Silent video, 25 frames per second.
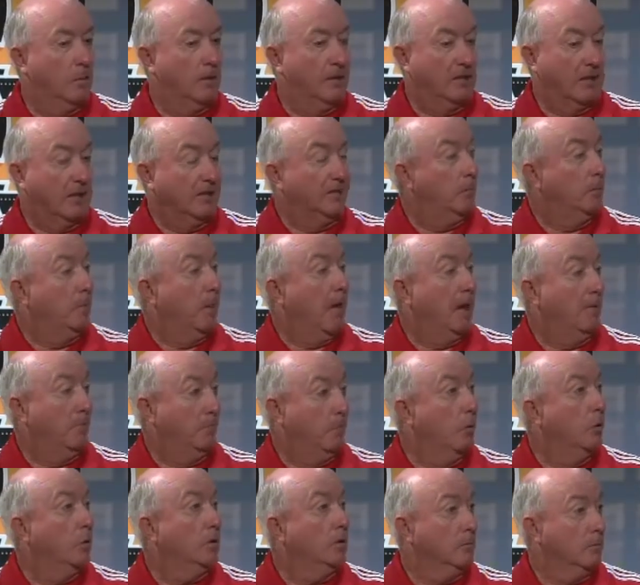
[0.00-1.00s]
we'd like to be, have
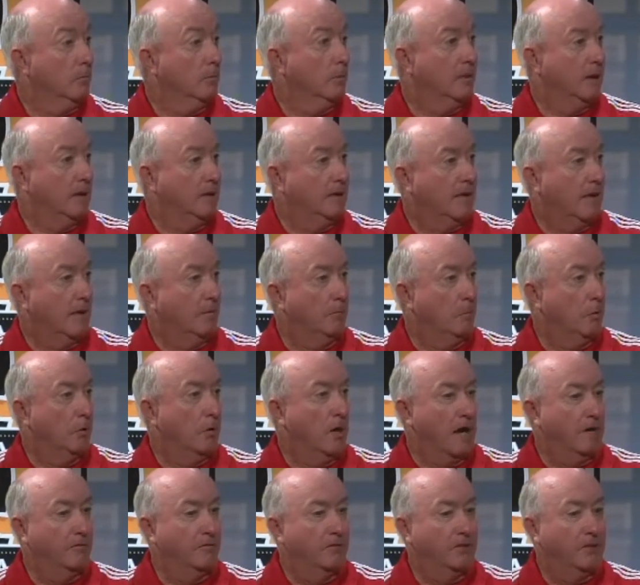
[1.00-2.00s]
more. We'd like to have
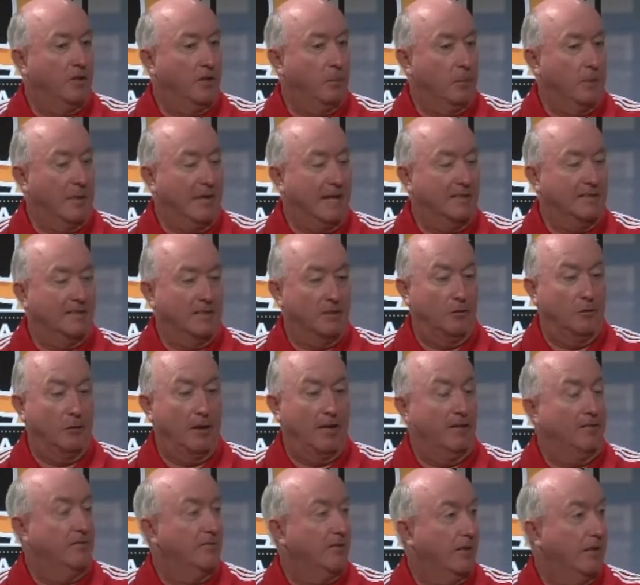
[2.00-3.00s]
more. Obviously, we hit the
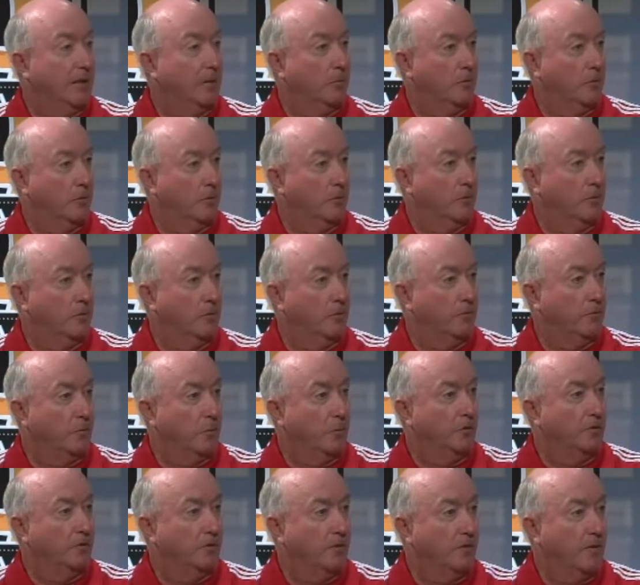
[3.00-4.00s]
Grand Slam on the, on the
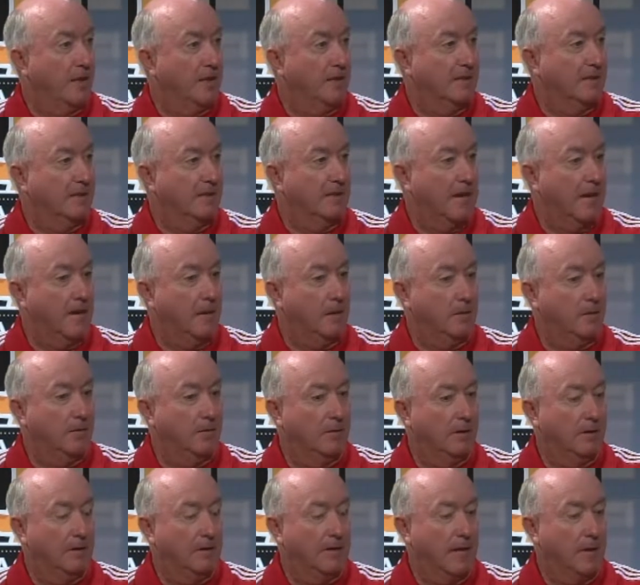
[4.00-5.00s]
first event that came,
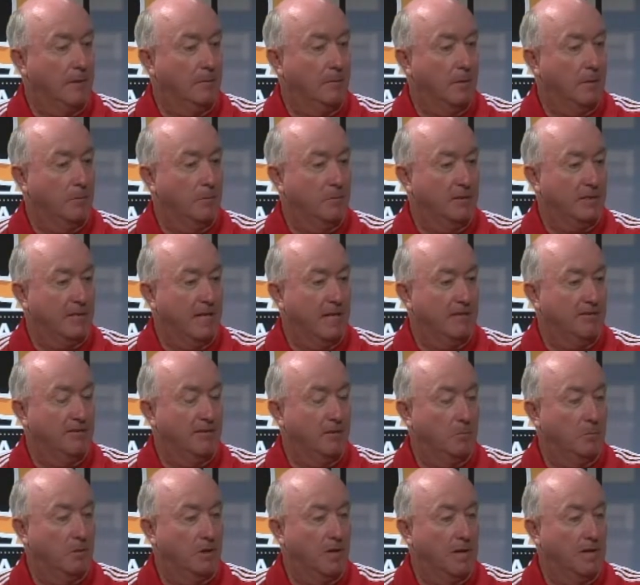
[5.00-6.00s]
that came in with the A
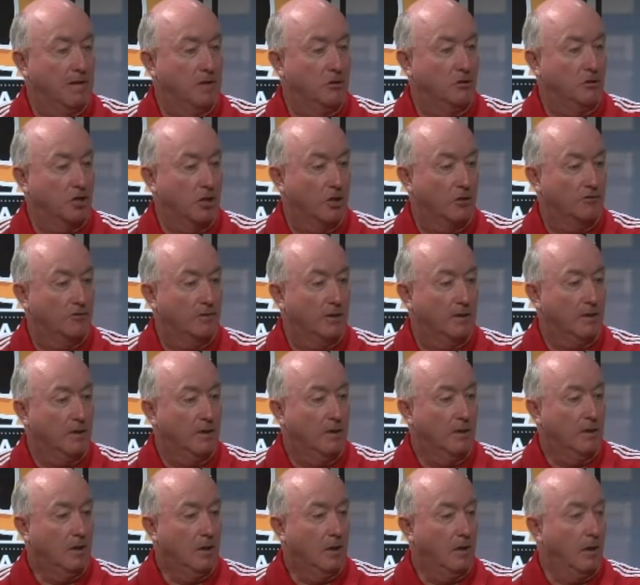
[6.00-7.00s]
C Milan and Chelsea.
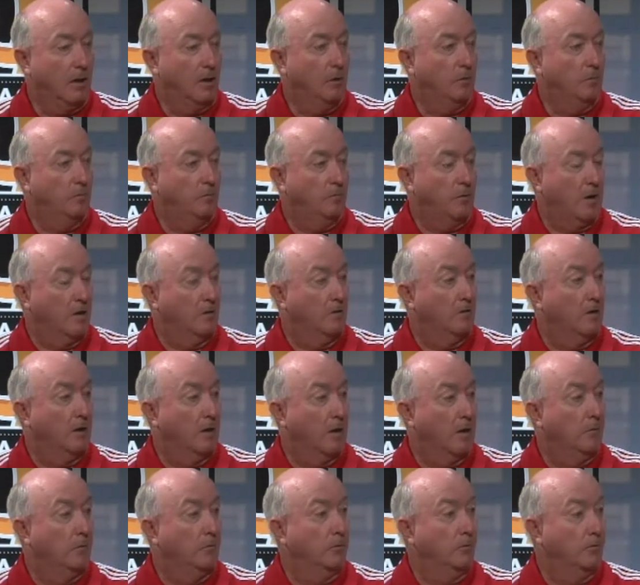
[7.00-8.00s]
Uh, followed
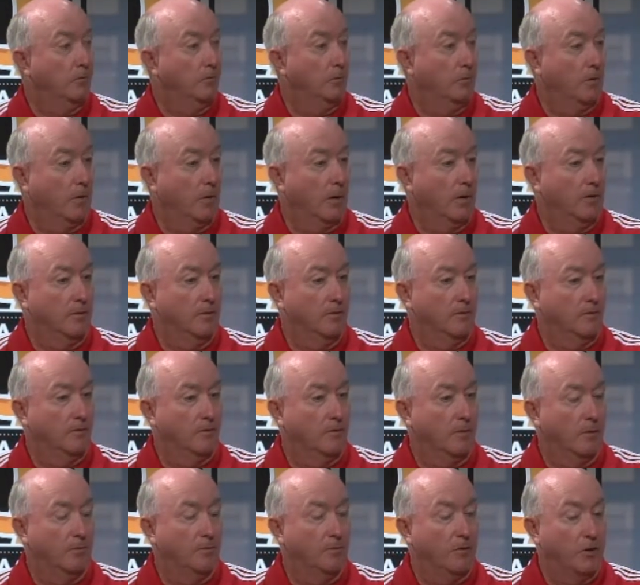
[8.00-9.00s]
it up with uh,
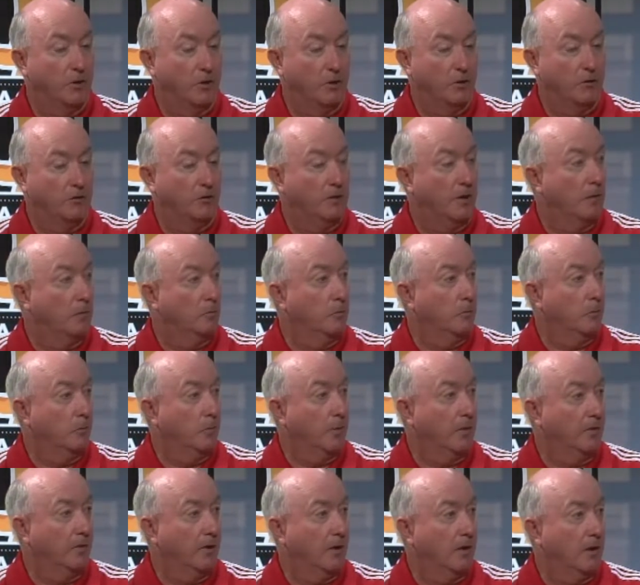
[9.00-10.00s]
a very good number
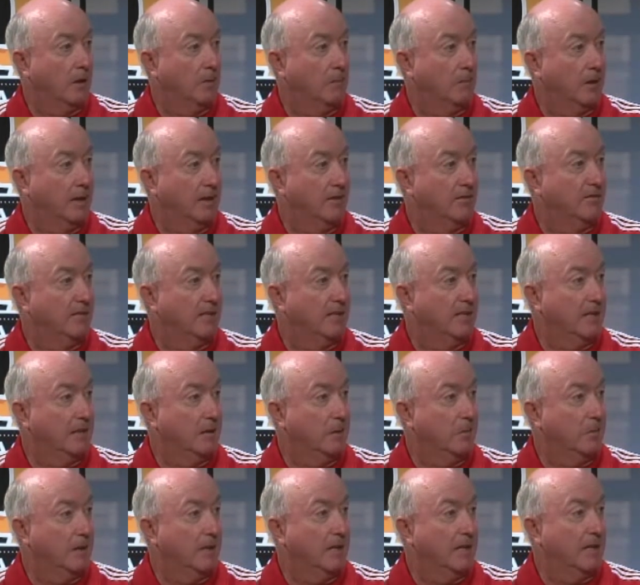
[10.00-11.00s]
with the uh, Man City
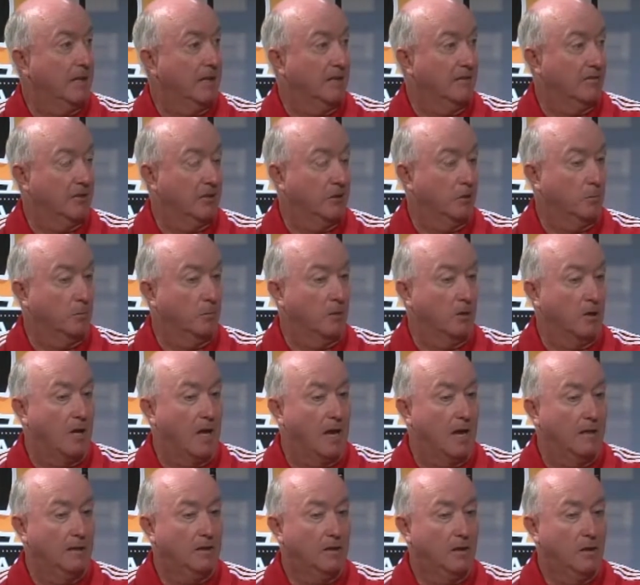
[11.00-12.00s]
coming in against Inter
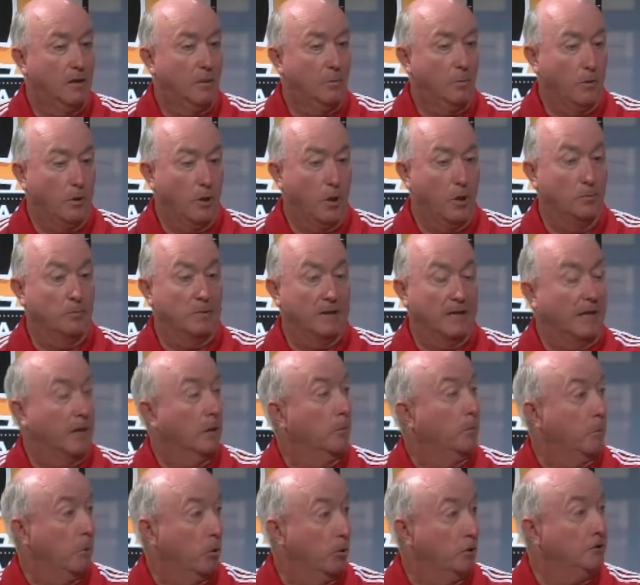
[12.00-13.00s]
Milan. We hope to
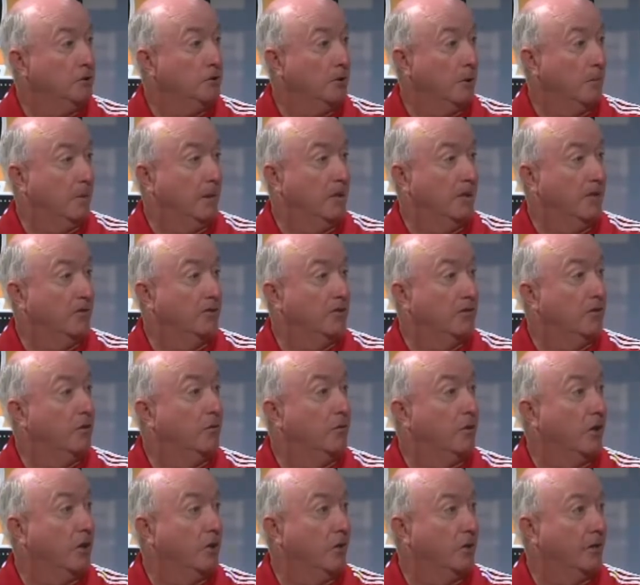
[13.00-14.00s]
get a push. I mean, this is
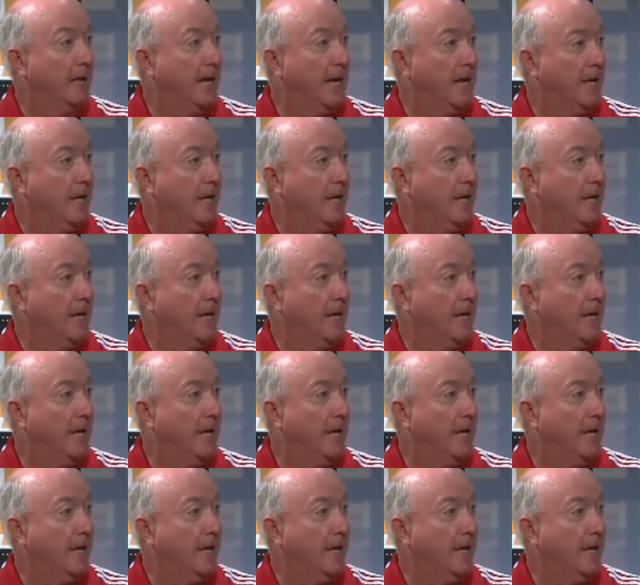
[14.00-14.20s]
a very good